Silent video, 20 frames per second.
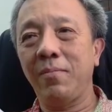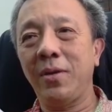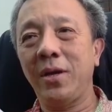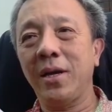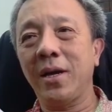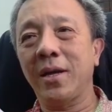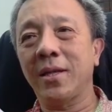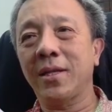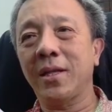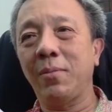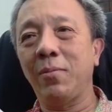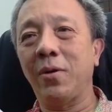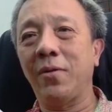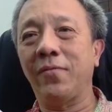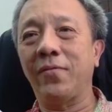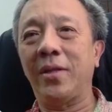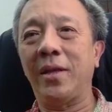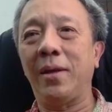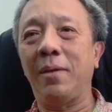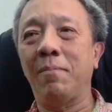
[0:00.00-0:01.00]
Here are some
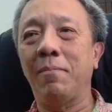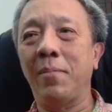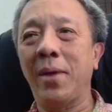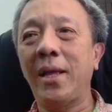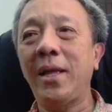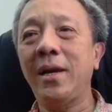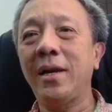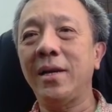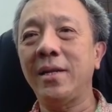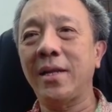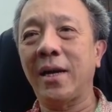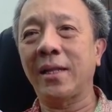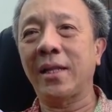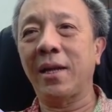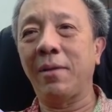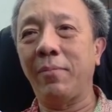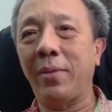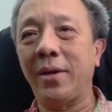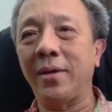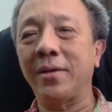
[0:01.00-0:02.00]
of the medical
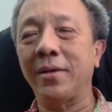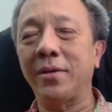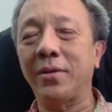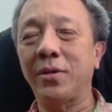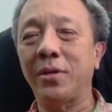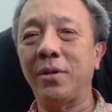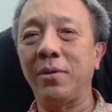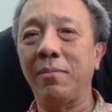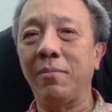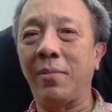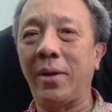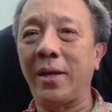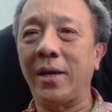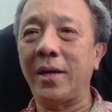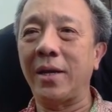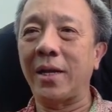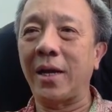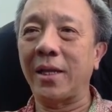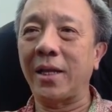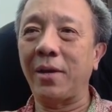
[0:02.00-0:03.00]
databases.
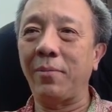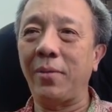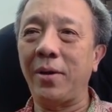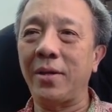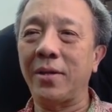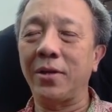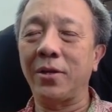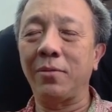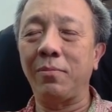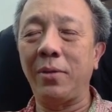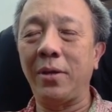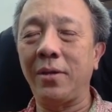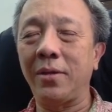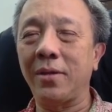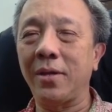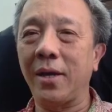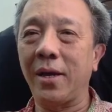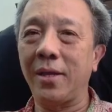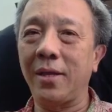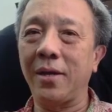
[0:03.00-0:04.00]
Medical databases
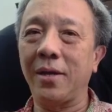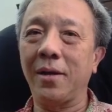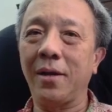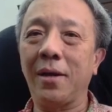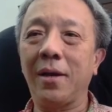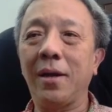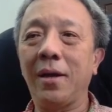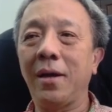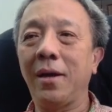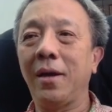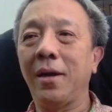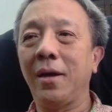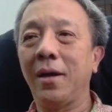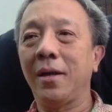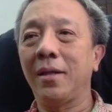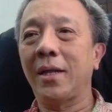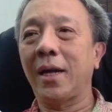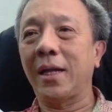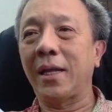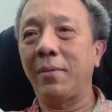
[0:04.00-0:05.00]
means that the
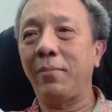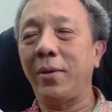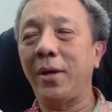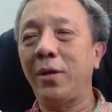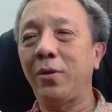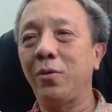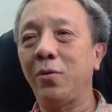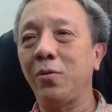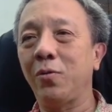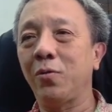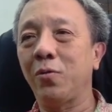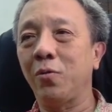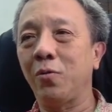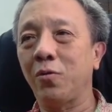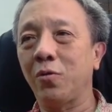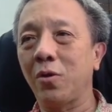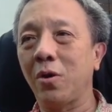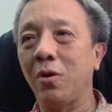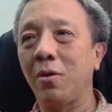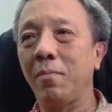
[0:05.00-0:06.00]
database used to
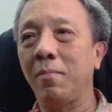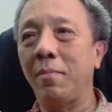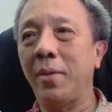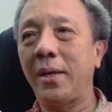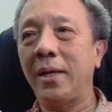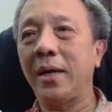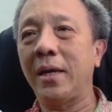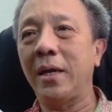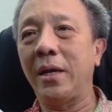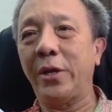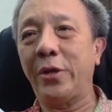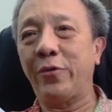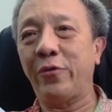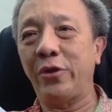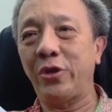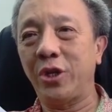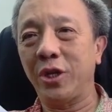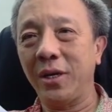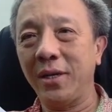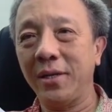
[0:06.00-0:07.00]
store medical
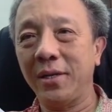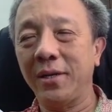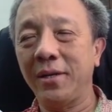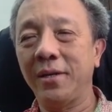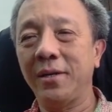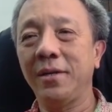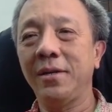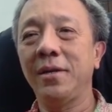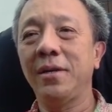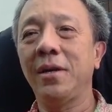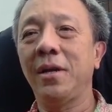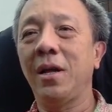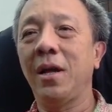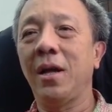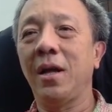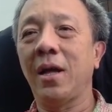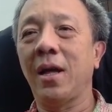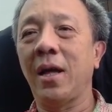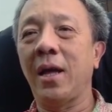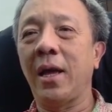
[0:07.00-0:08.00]
literature,
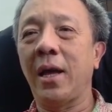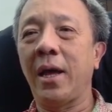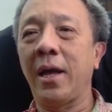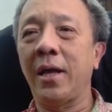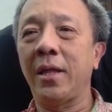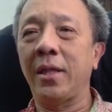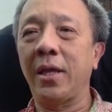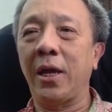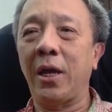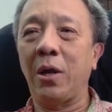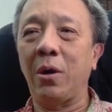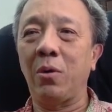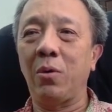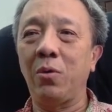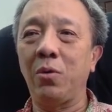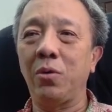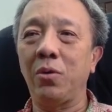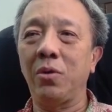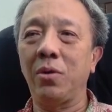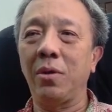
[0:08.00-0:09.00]
and they
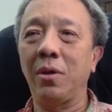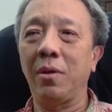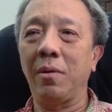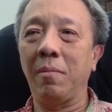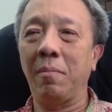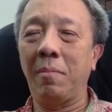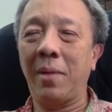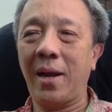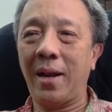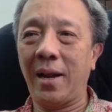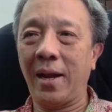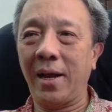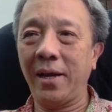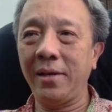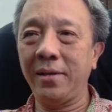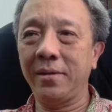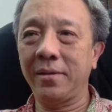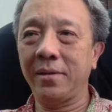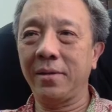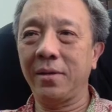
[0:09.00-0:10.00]
include
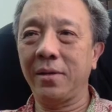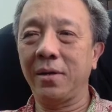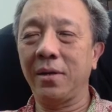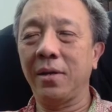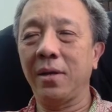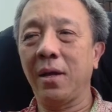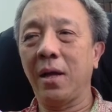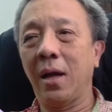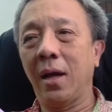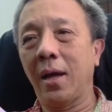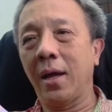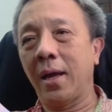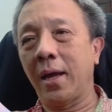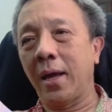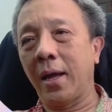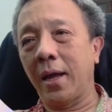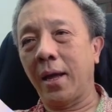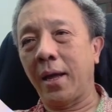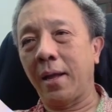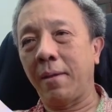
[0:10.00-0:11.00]
MEDLINE
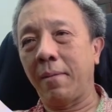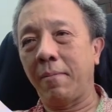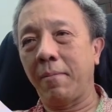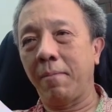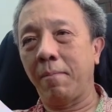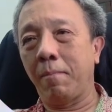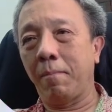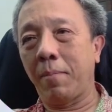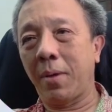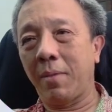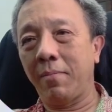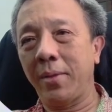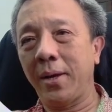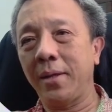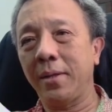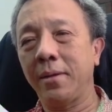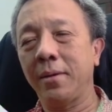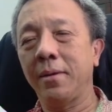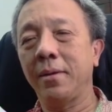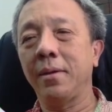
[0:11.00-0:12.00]
and
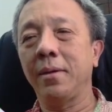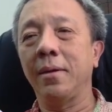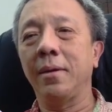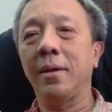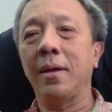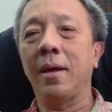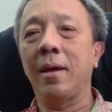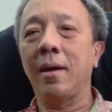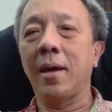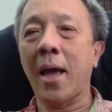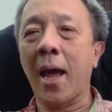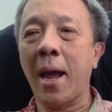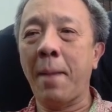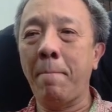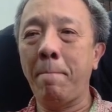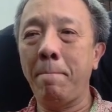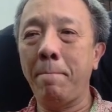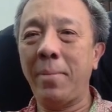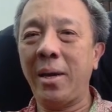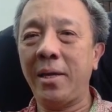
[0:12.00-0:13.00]
PubMed,
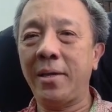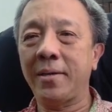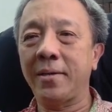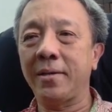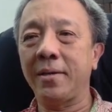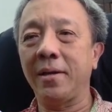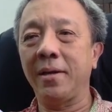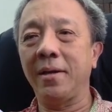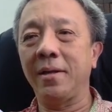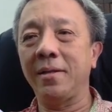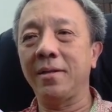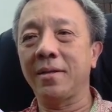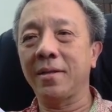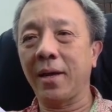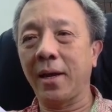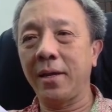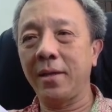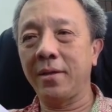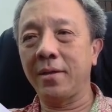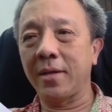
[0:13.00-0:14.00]
Embase,
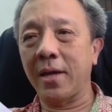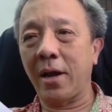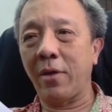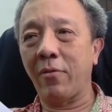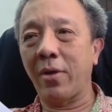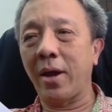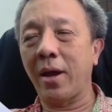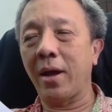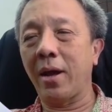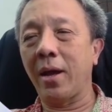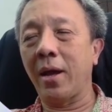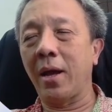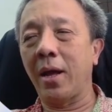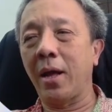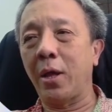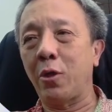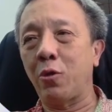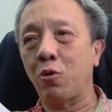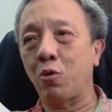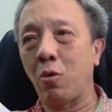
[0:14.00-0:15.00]
Science Direct,
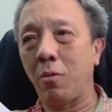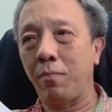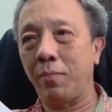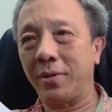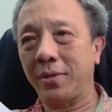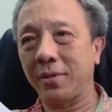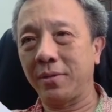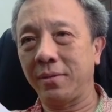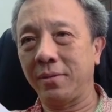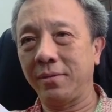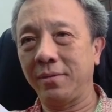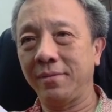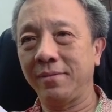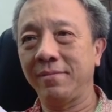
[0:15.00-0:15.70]
and Scopus.